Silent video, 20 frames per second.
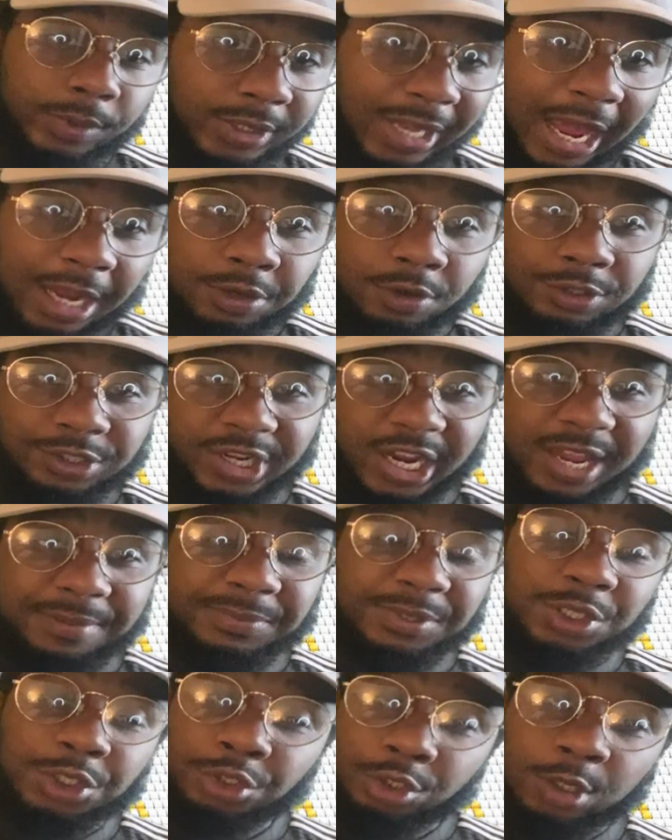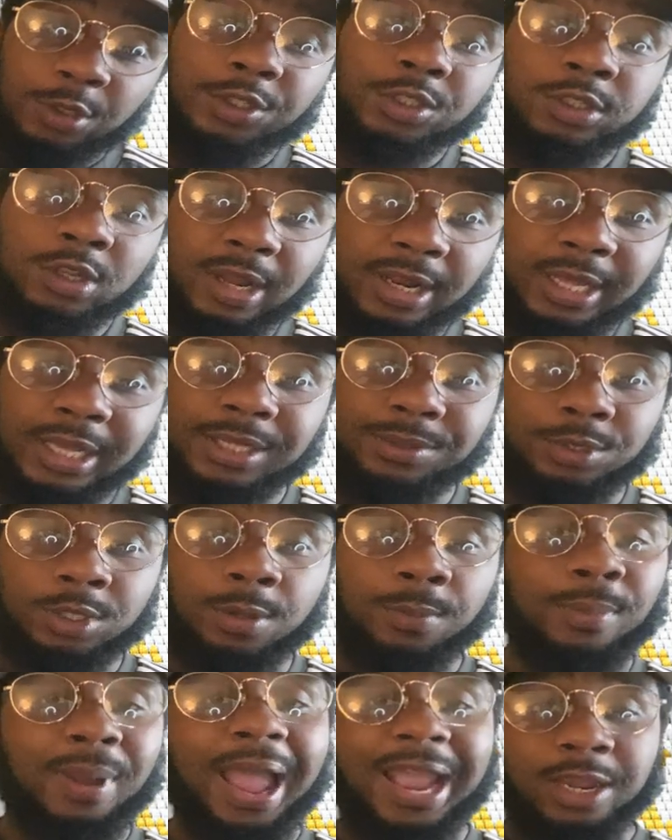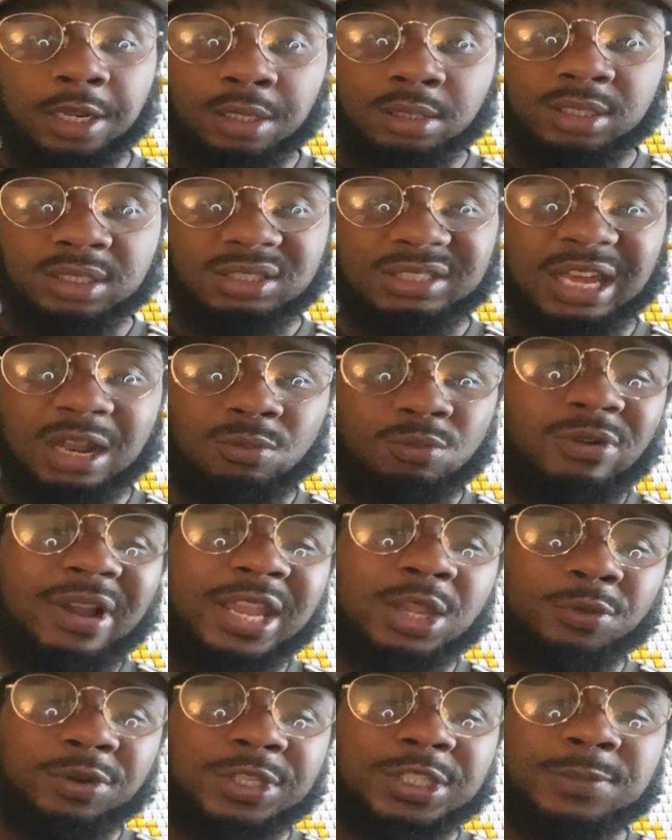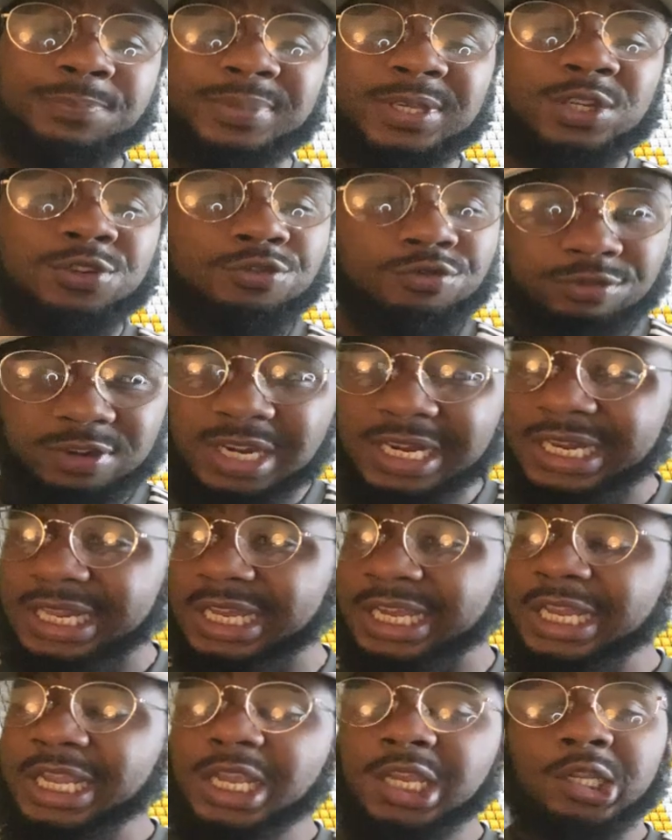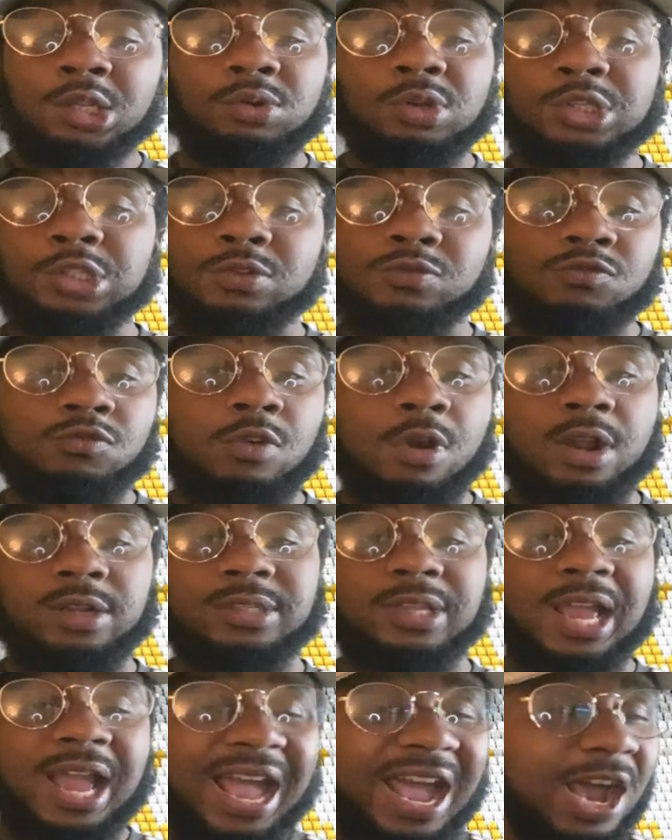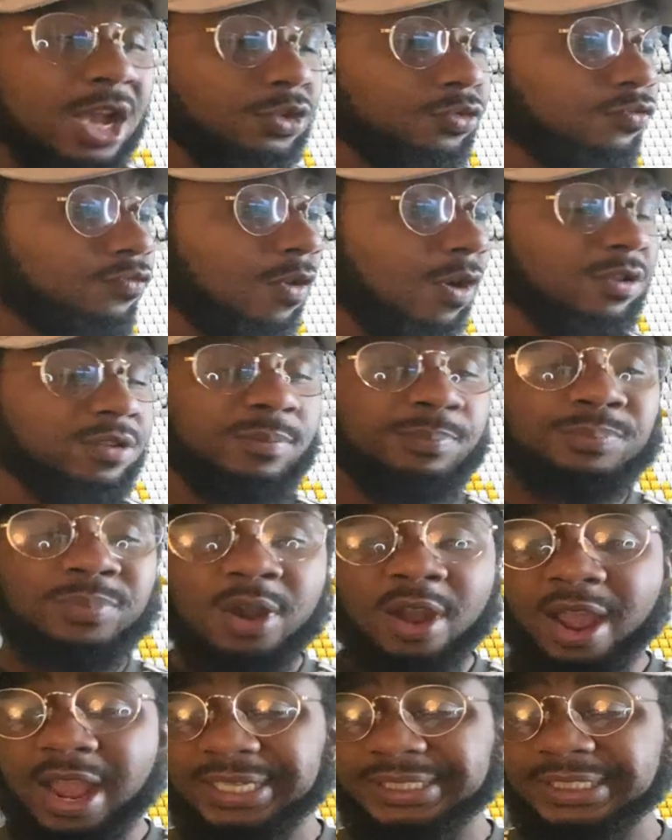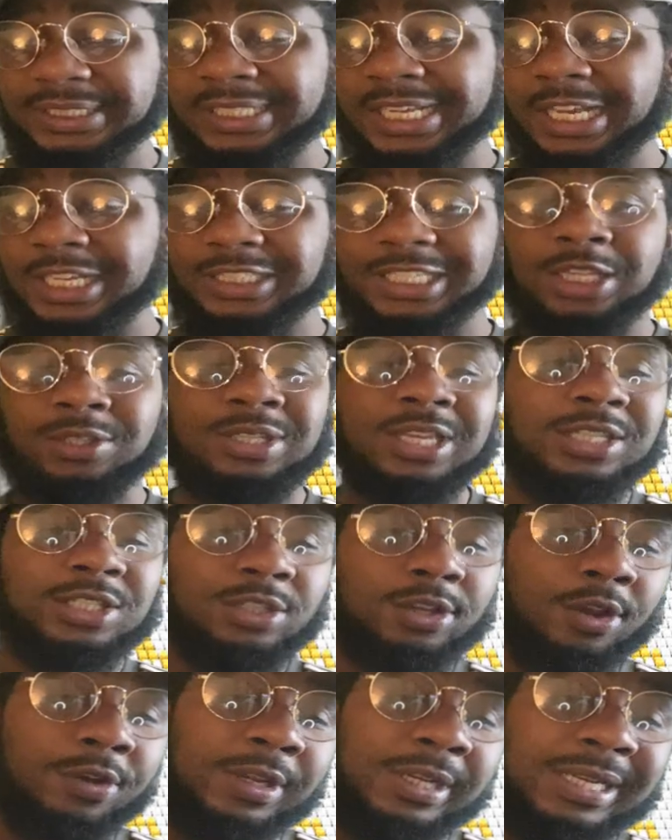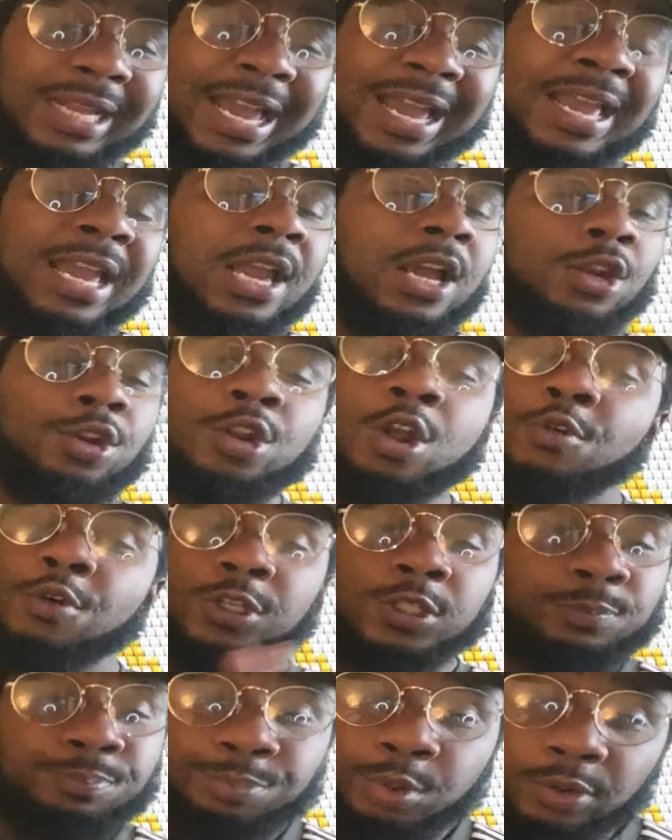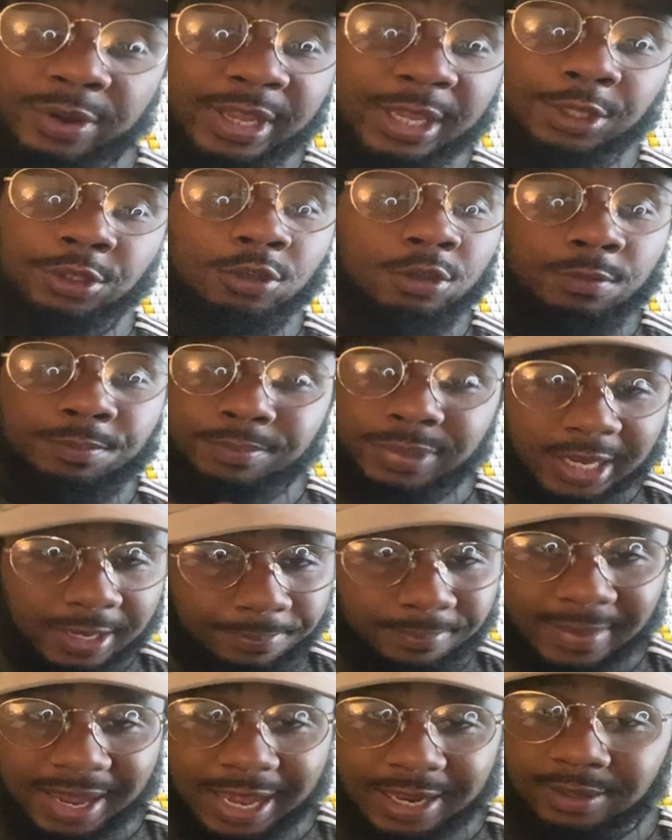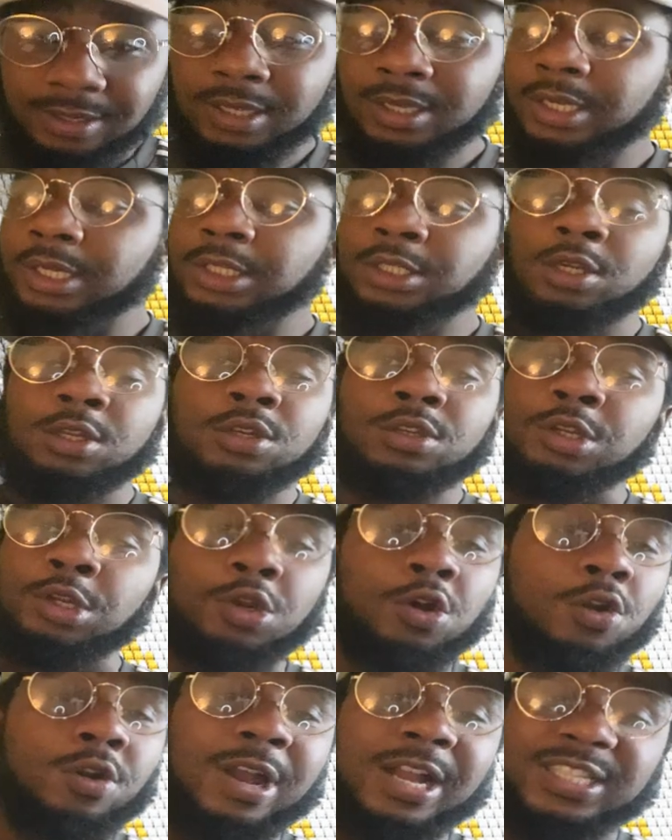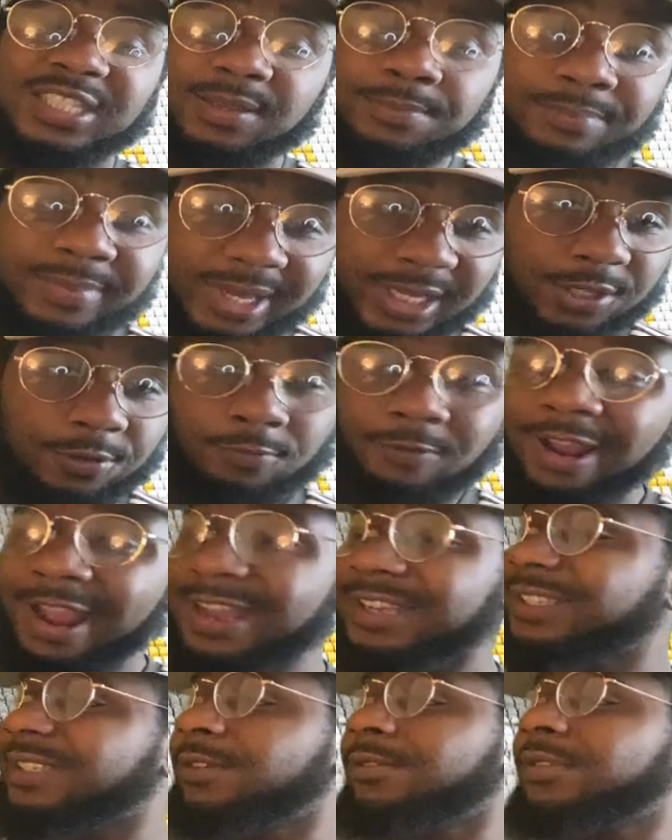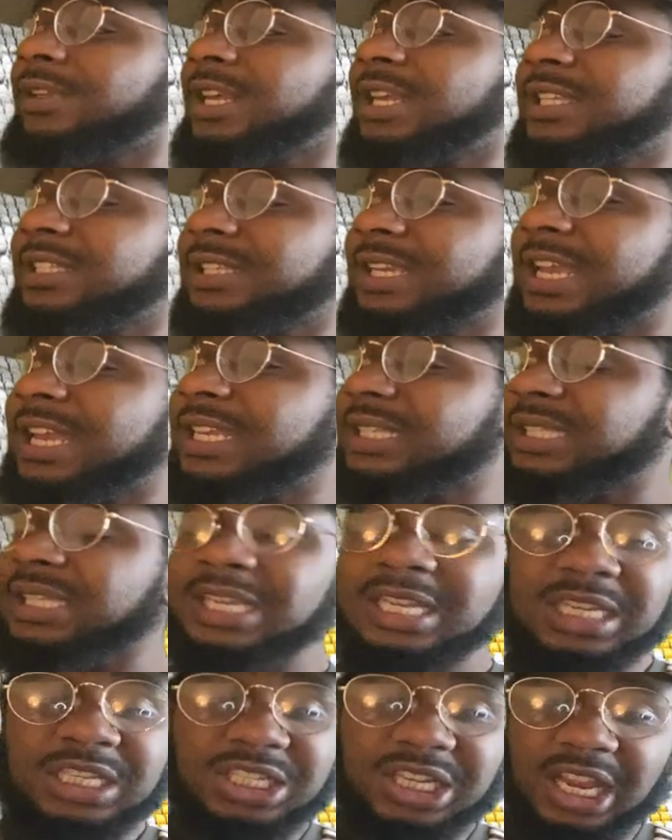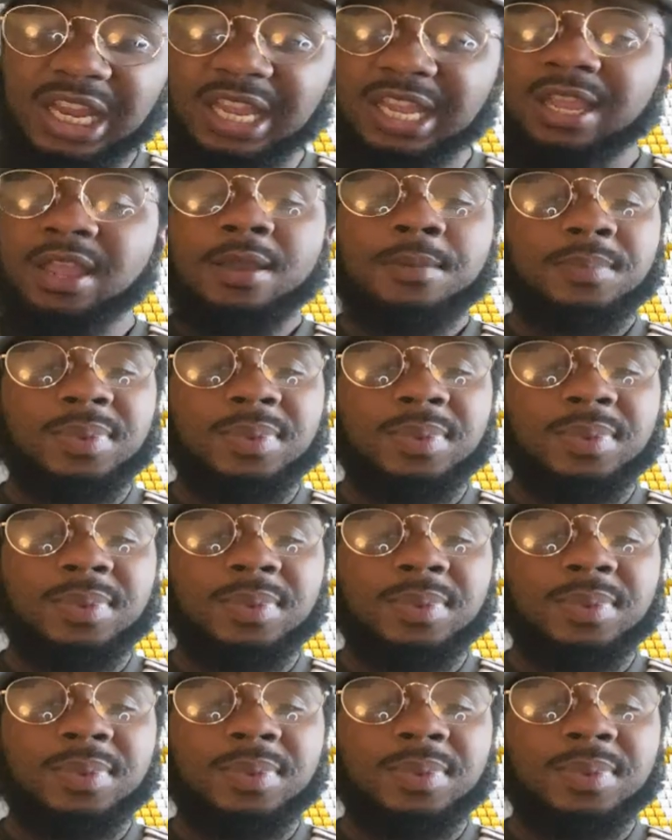Daniel James, you should have slotted it into him. But I can understand why you wanted to be greedy. You wanted to rock the house, rock the party today. Because I did tell you that no one's booking you, big man. You don't know how to mix right these days, DJ.